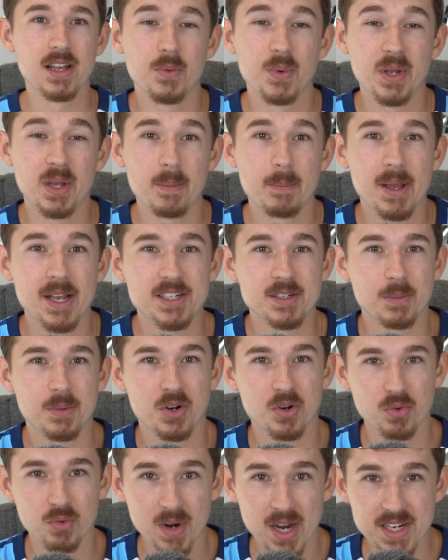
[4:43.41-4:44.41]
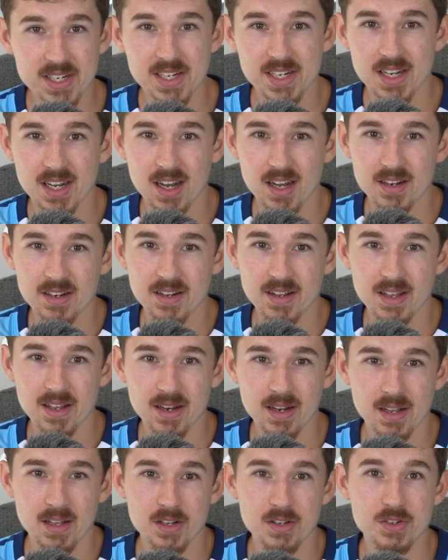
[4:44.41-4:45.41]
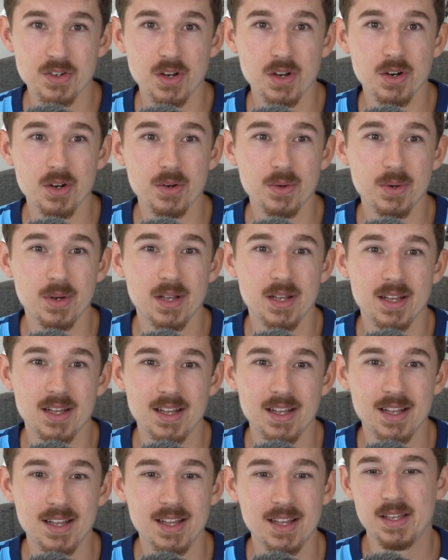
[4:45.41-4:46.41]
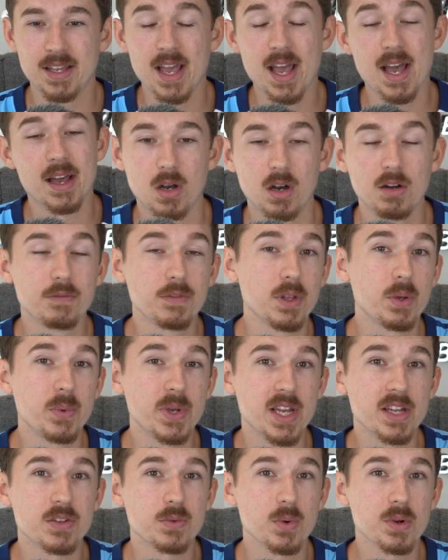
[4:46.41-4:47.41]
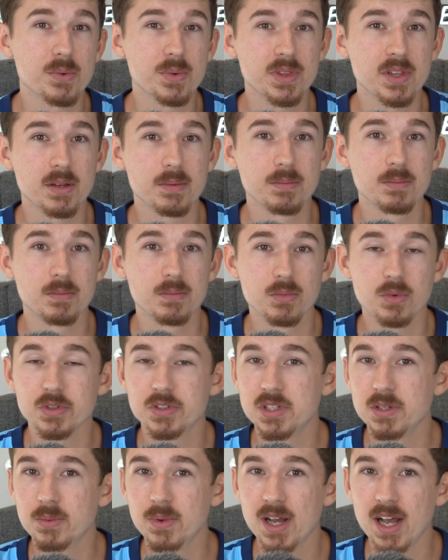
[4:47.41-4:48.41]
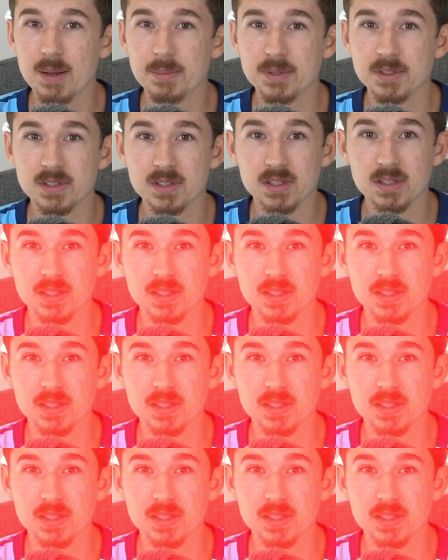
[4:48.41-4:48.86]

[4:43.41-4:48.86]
We can make some crazy content. So yeah, hopefully we get to work with them. We'll see what happens.